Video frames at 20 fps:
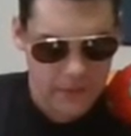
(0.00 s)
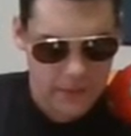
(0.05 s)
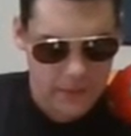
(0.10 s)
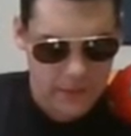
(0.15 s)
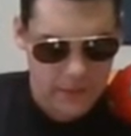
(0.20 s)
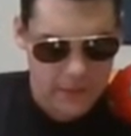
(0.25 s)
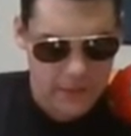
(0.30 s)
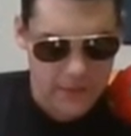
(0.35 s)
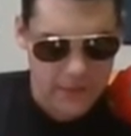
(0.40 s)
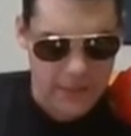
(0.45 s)

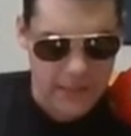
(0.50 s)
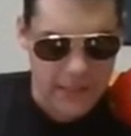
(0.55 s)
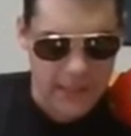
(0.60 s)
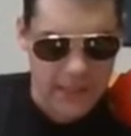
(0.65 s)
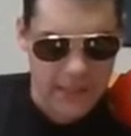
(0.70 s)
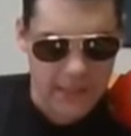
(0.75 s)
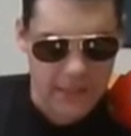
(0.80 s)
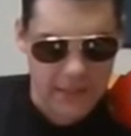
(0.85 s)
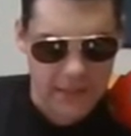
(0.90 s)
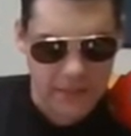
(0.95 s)
so
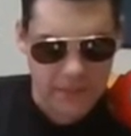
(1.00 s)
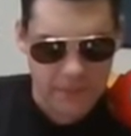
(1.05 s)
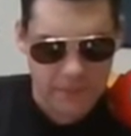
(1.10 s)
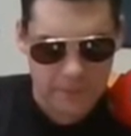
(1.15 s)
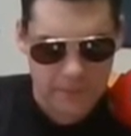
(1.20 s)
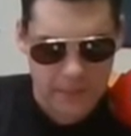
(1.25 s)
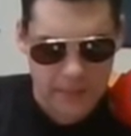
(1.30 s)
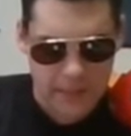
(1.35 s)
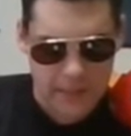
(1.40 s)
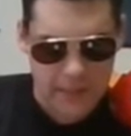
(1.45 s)
then
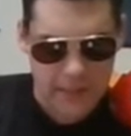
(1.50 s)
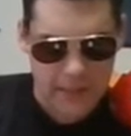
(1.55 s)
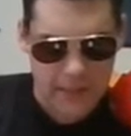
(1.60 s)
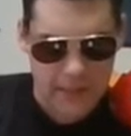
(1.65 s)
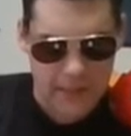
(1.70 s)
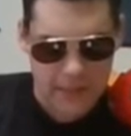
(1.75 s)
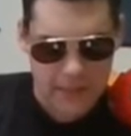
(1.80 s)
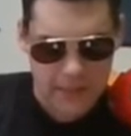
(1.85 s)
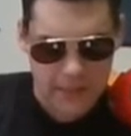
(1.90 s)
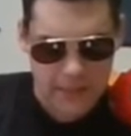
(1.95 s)

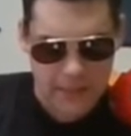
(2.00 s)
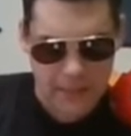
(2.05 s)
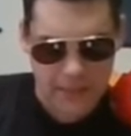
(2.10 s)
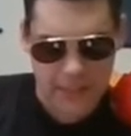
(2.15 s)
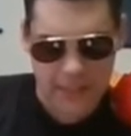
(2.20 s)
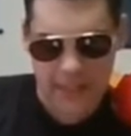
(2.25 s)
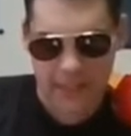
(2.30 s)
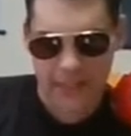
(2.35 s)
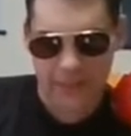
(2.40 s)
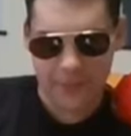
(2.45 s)
uh, nothing
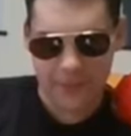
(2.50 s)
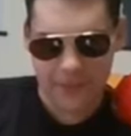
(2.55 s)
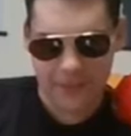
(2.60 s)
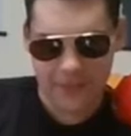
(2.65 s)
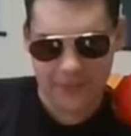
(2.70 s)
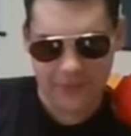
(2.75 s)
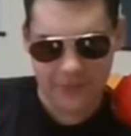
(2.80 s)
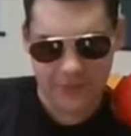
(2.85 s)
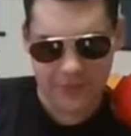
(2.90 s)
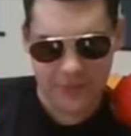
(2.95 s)
happened
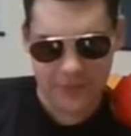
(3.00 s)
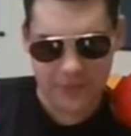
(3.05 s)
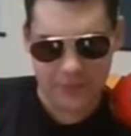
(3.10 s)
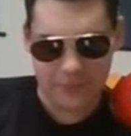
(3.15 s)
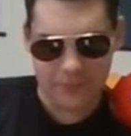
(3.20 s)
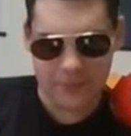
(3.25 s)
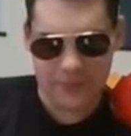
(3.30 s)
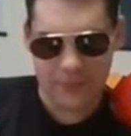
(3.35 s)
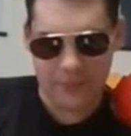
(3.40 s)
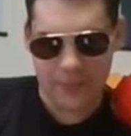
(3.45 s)
from
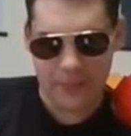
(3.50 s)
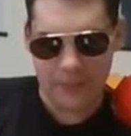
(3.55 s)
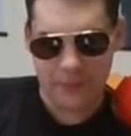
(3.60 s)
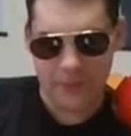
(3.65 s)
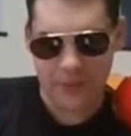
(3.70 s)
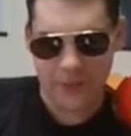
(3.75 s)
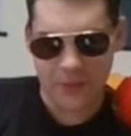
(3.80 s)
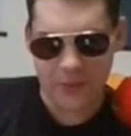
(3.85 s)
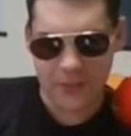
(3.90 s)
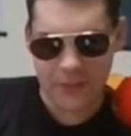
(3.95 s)
September
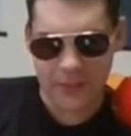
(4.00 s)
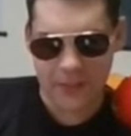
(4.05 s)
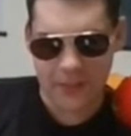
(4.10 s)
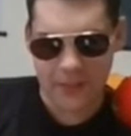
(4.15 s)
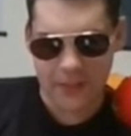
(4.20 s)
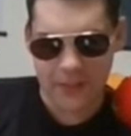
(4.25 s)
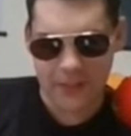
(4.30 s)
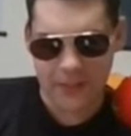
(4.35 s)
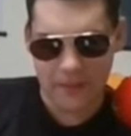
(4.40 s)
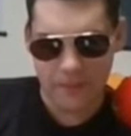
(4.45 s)
30th,
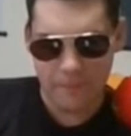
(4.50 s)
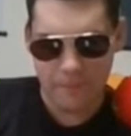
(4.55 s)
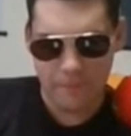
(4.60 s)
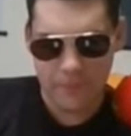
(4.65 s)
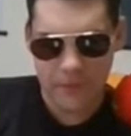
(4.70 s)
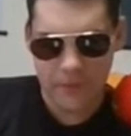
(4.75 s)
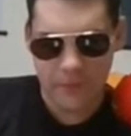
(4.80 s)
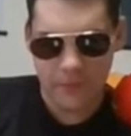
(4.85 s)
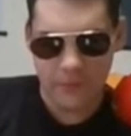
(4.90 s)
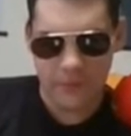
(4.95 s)

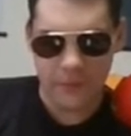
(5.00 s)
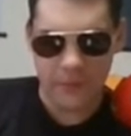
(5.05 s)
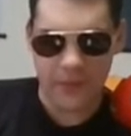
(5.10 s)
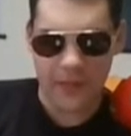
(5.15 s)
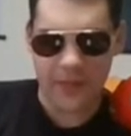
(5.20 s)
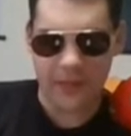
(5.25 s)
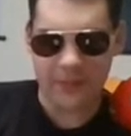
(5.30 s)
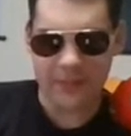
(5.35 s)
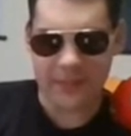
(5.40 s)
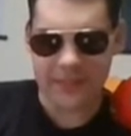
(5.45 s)
from when
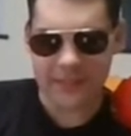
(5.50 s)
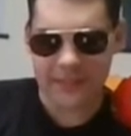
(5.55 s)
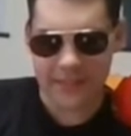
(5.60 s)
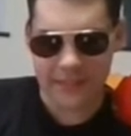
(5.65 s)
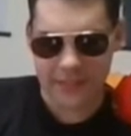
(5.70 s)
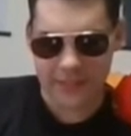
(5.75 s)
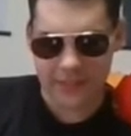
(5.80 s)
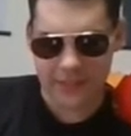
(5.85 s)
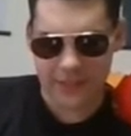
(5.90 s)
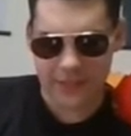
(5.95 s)
I was
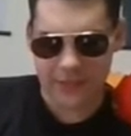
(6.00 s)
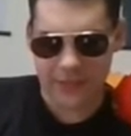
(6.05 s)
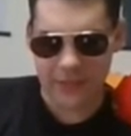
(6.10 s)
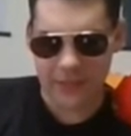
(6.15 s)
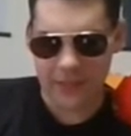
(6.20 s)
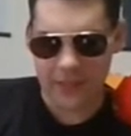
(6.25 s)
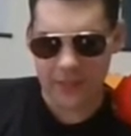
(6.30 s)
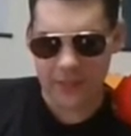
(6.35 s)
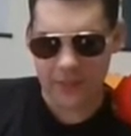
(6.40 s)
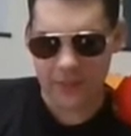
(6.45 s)
sick, to
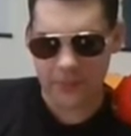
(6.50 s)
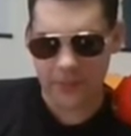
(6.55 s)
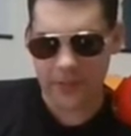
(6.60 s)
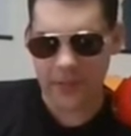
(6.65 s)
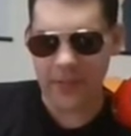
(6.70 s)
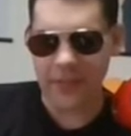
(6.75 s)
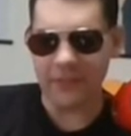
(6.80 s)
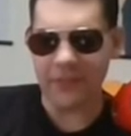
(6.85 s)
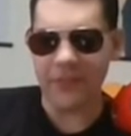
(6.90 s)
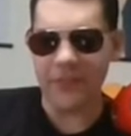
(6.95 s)
October
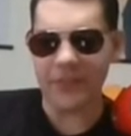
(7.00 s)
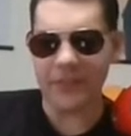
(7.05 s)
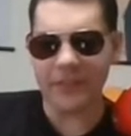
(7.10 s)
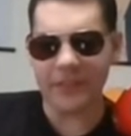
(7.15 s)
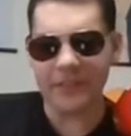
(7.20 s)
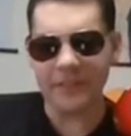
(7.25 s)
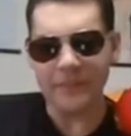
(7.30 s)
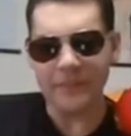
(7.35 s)
11th.